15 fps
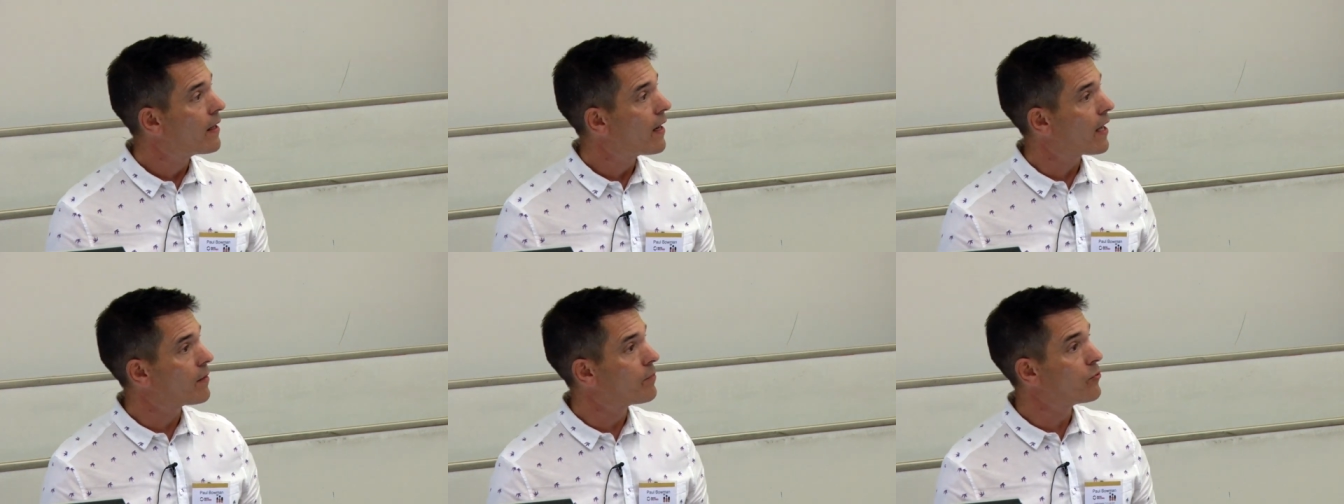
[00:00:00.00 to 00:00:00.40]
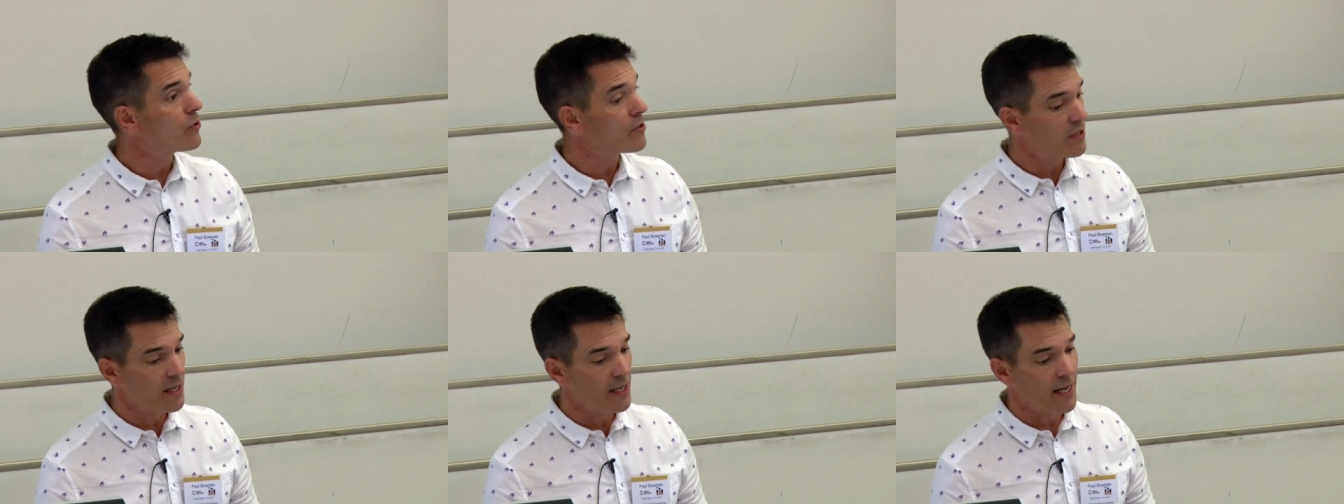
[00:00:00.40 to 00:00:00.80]
and
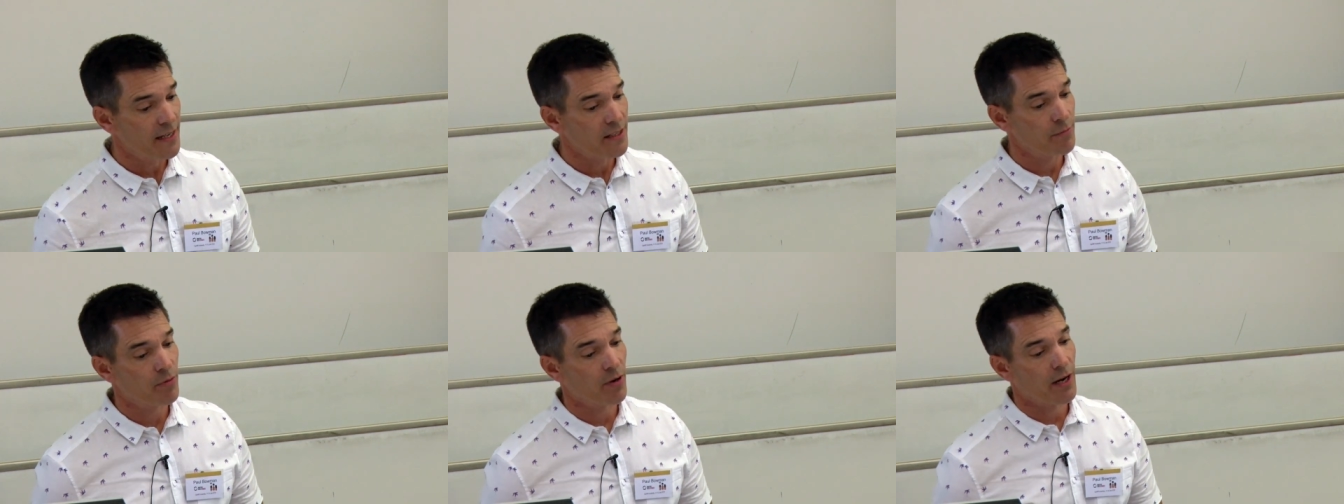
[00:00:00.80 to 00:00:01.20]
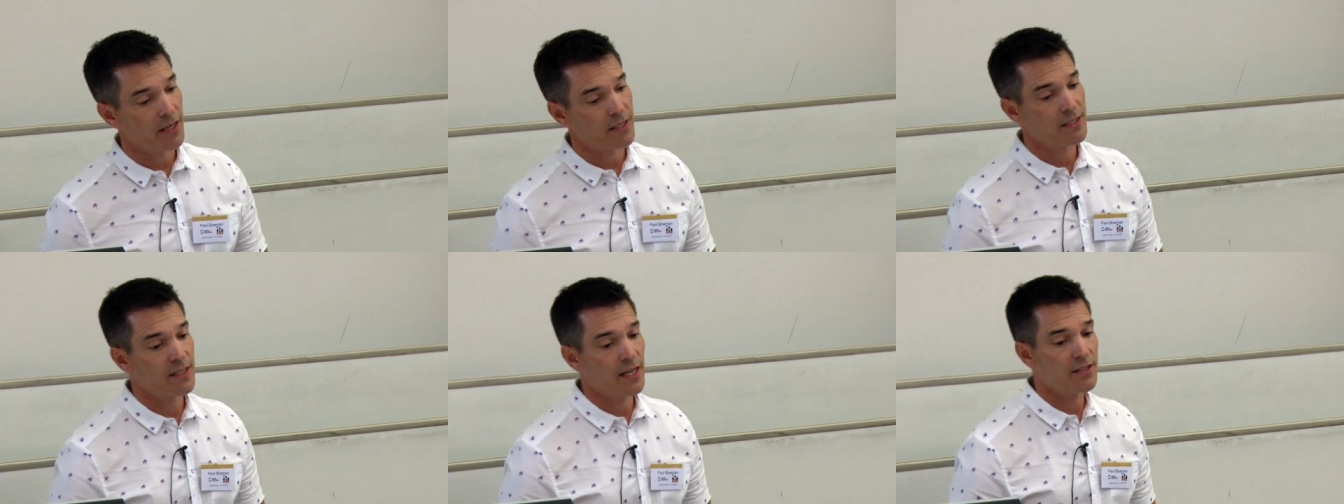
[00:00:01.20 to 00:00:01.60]
Bruce Lee
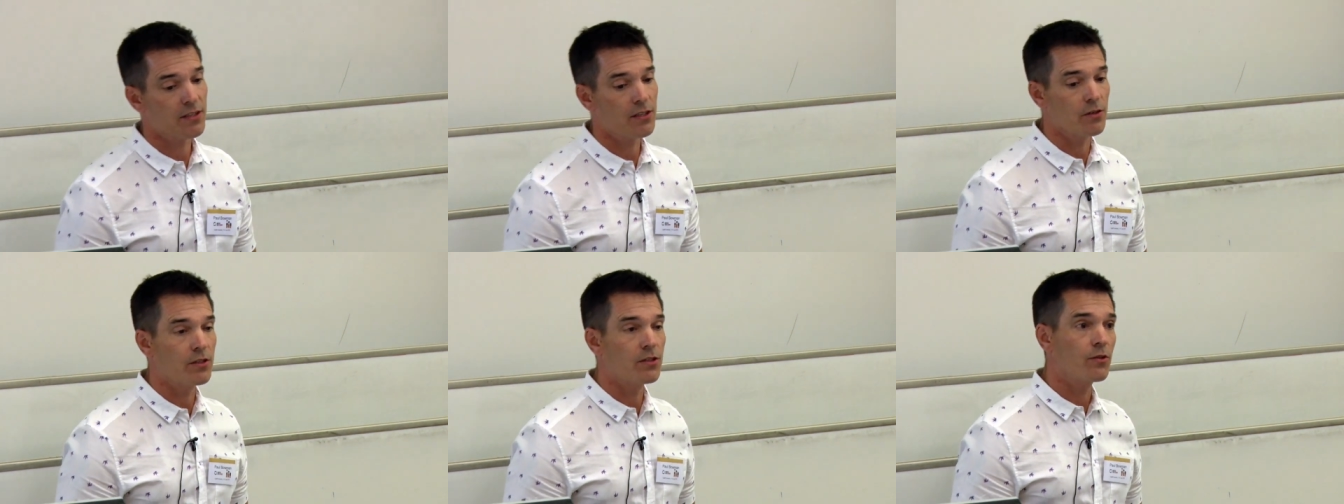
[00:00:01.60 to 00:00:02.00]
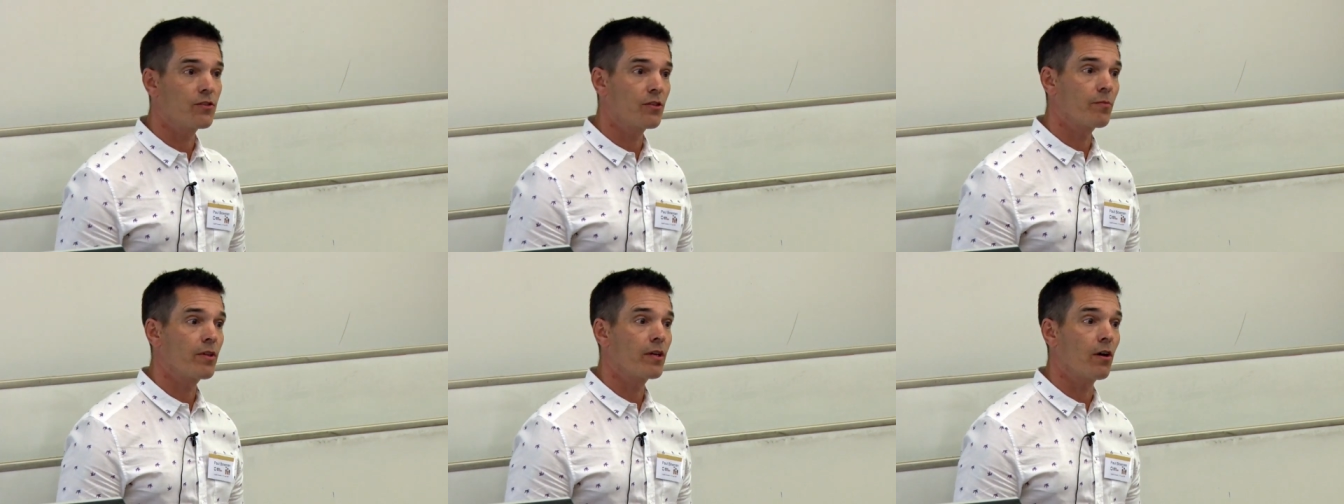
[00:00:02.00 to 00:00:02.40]
Enterprises ask you to do
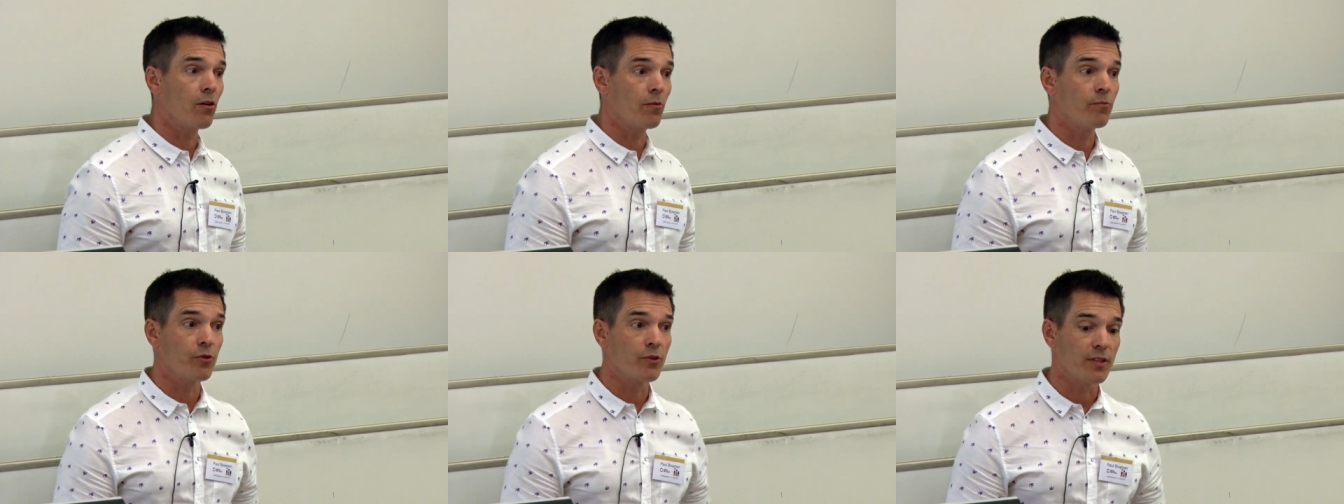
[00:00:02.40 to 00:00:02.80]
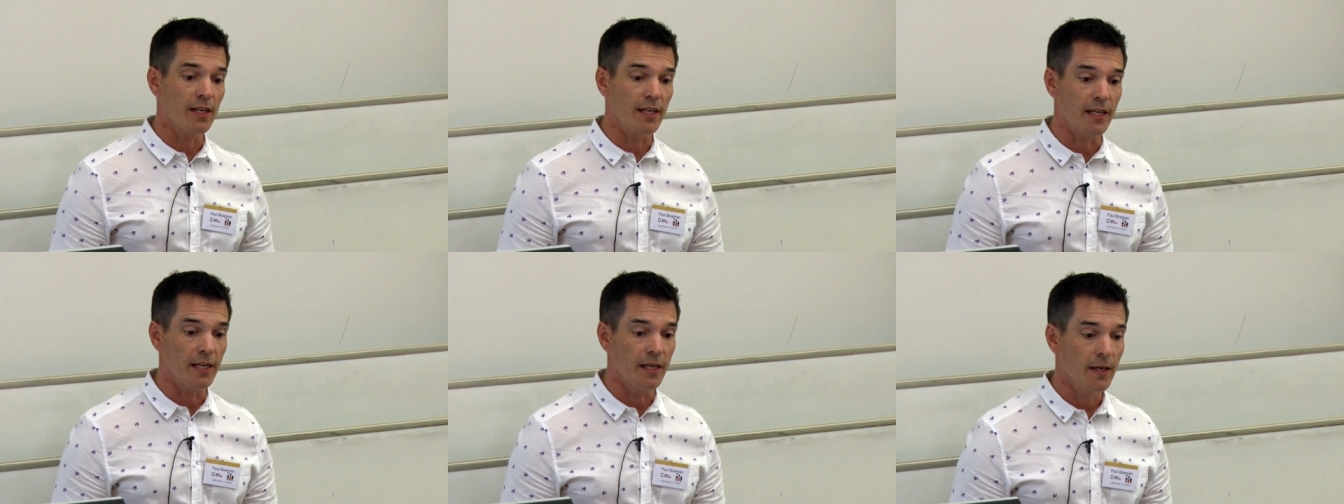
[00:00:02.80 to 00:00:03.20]
something on Bruce
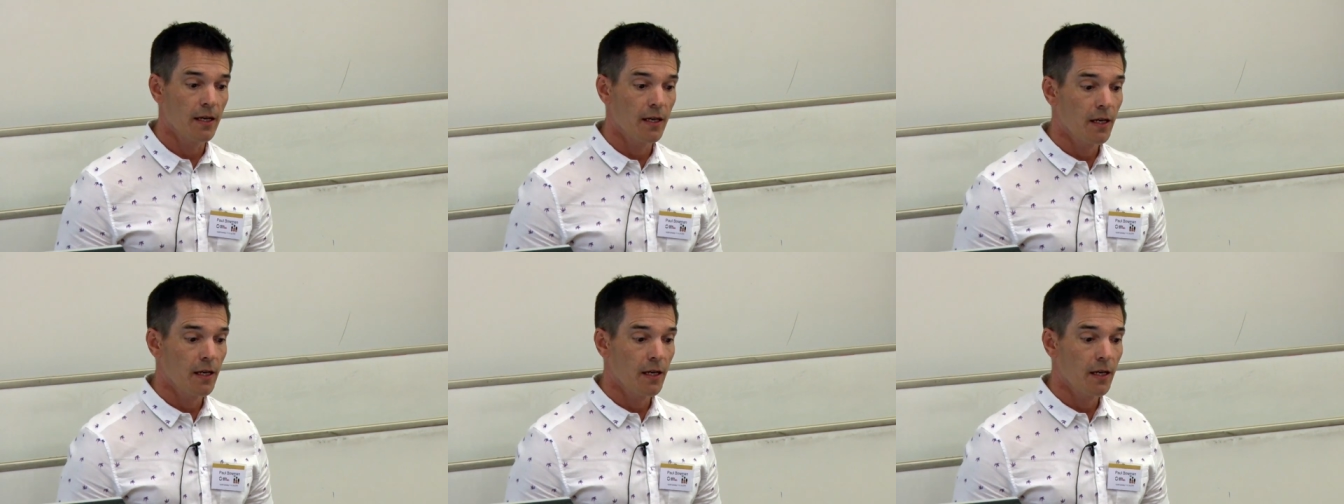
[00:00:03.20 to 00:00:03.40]
Lee,